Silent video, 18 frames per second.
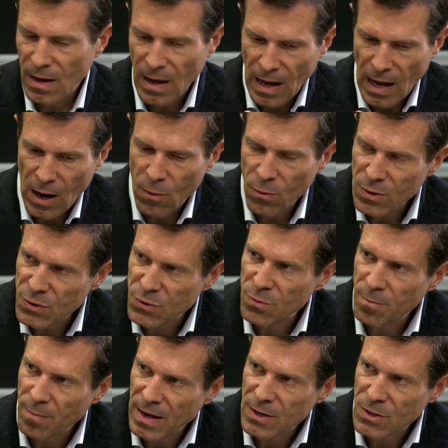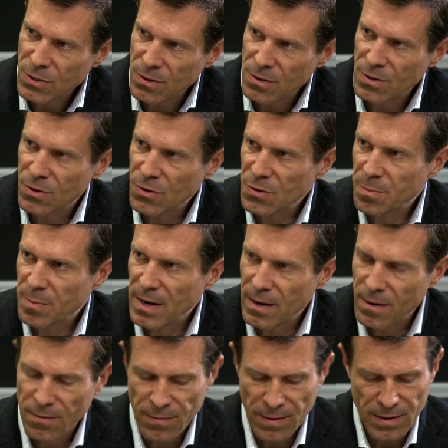how we do measure those
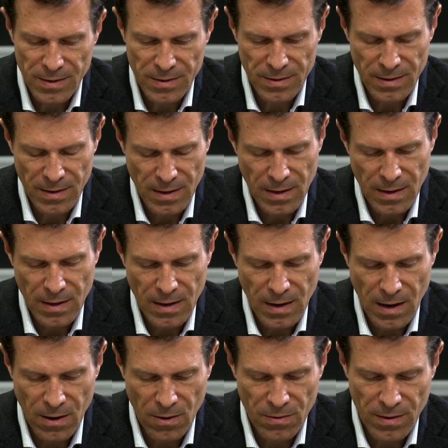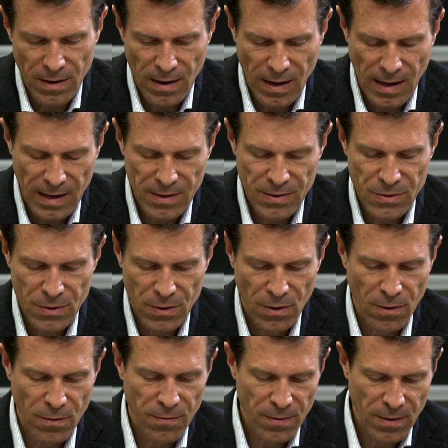benefits along the lines
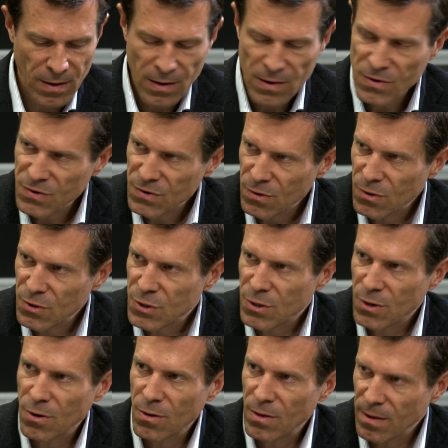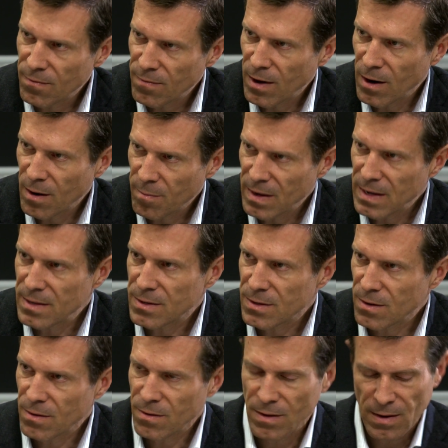of social,
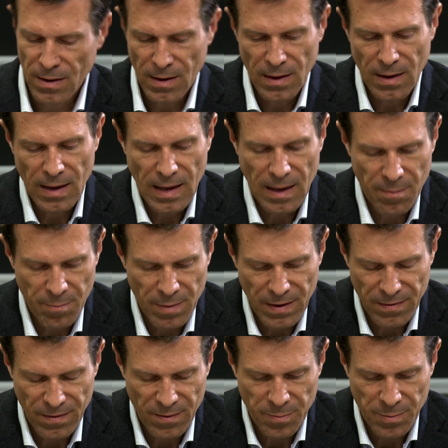environmental, and business